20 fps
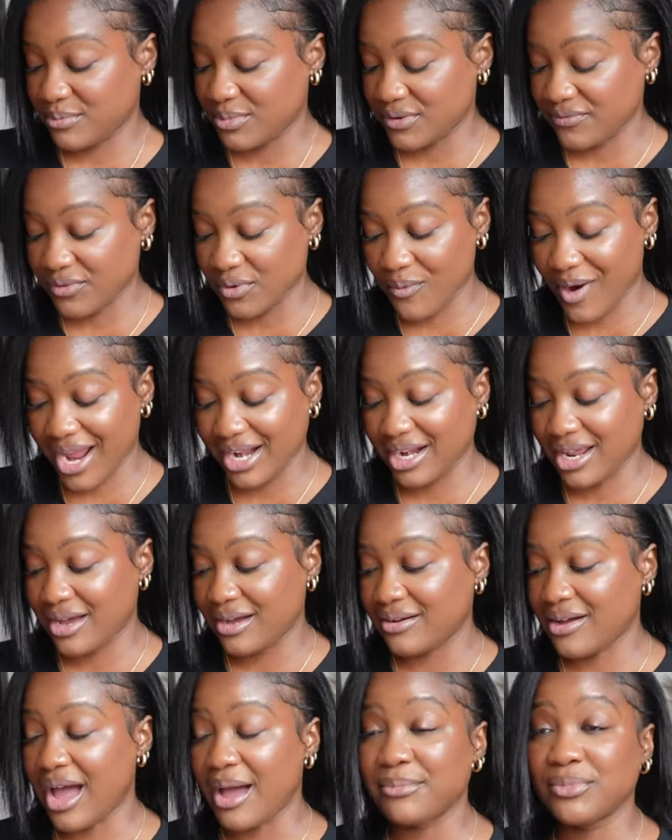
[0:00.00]
But for right
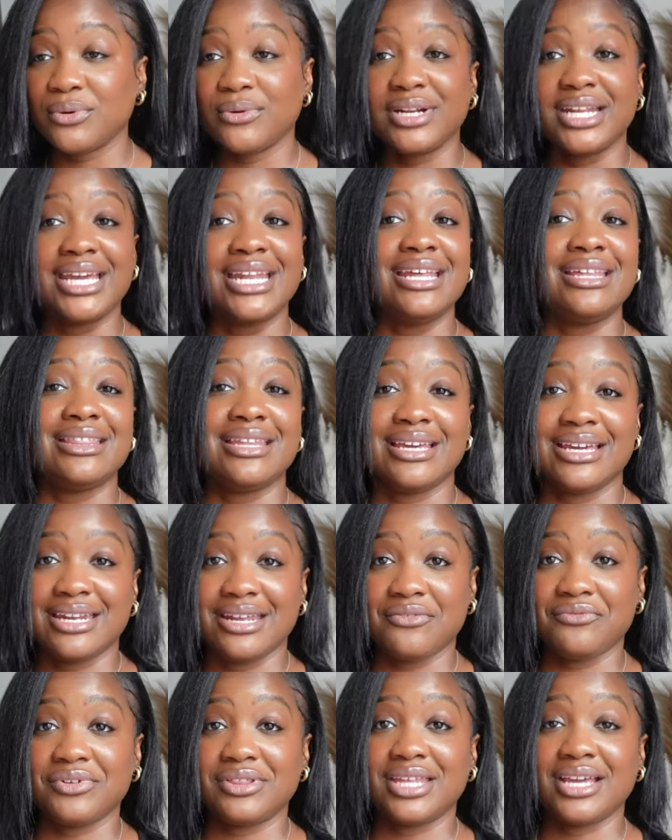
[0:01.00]
now, I'm doing anything and
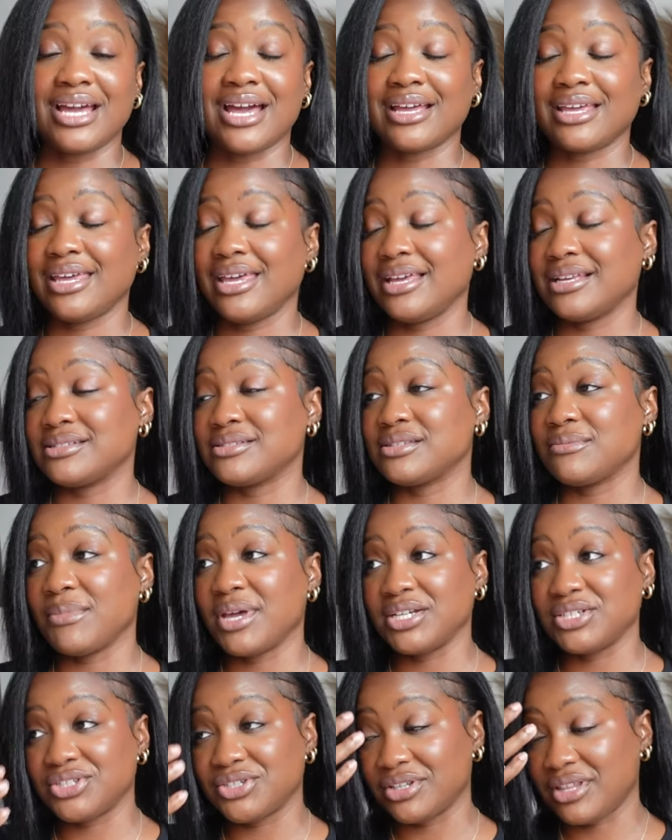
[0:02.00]
everything I can to
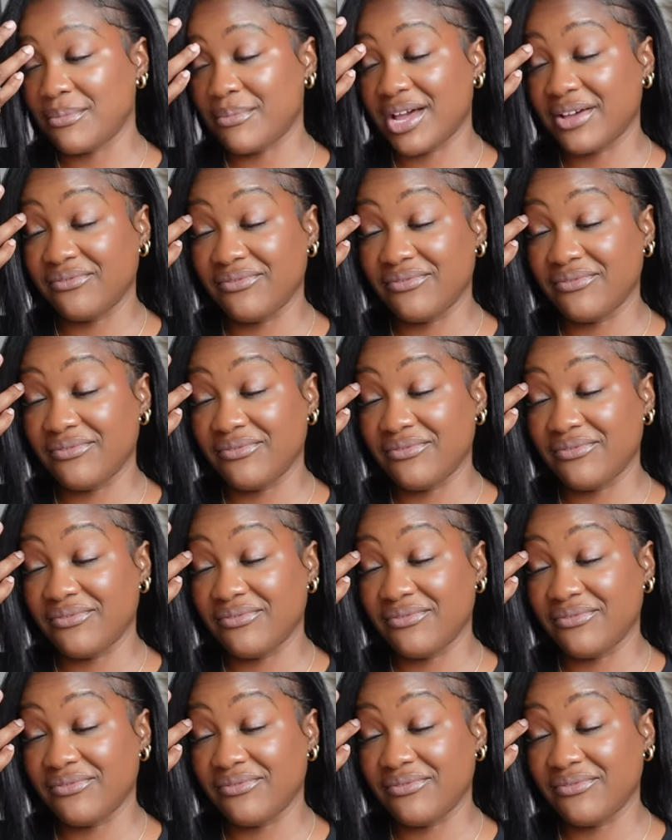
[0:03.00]
make sure that my